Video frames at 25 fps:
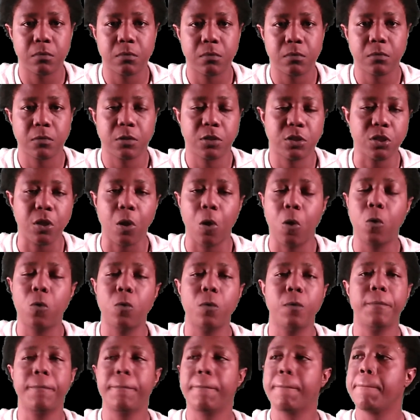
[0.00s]
So,
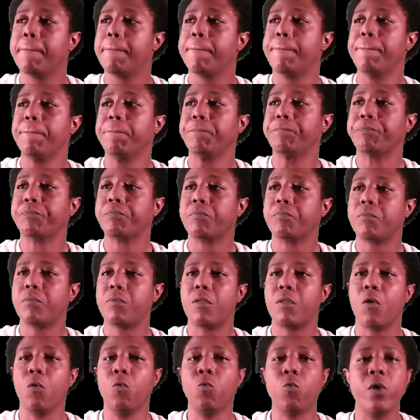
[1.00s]

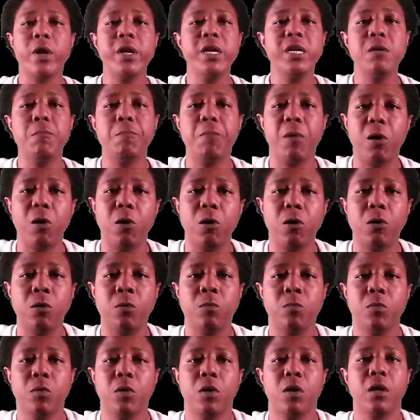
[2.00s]
running the ball,
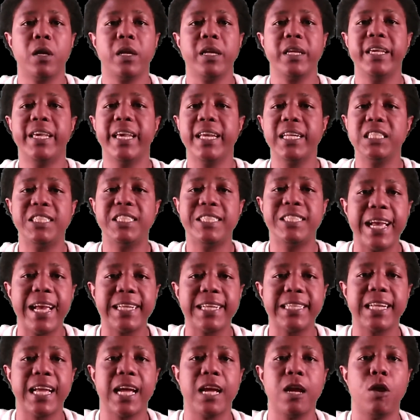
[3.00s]
getting check
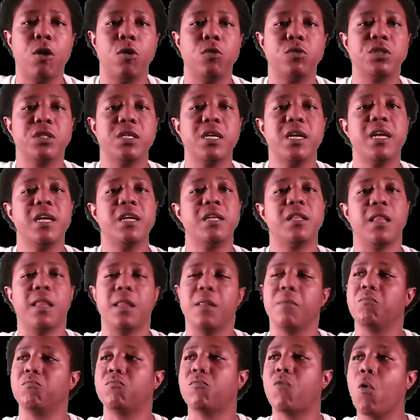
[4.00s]
downs,
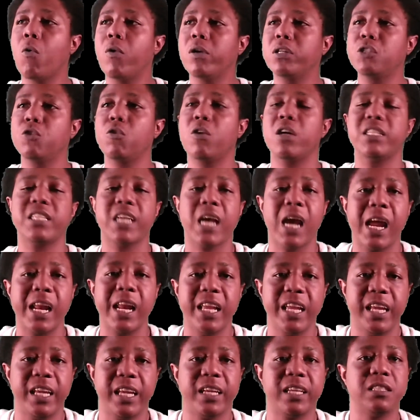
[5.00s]
going to our tight
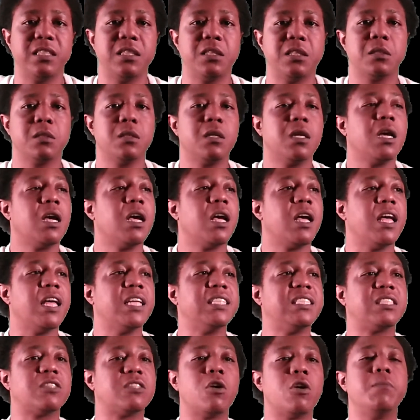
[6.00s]
ends is
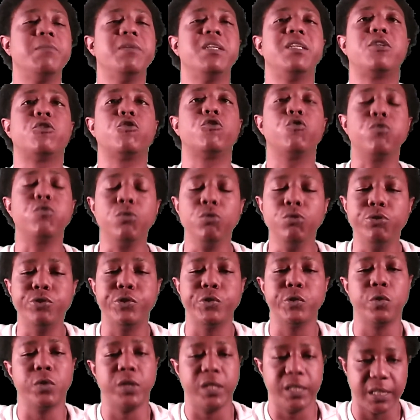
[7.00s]
going to be
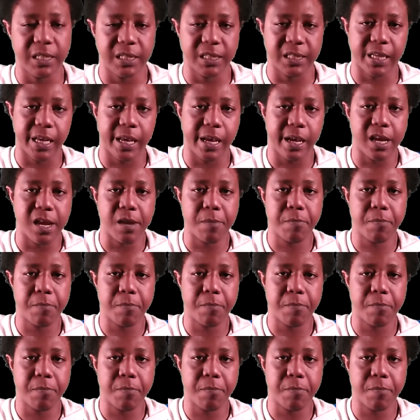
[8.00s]
crucial in this game.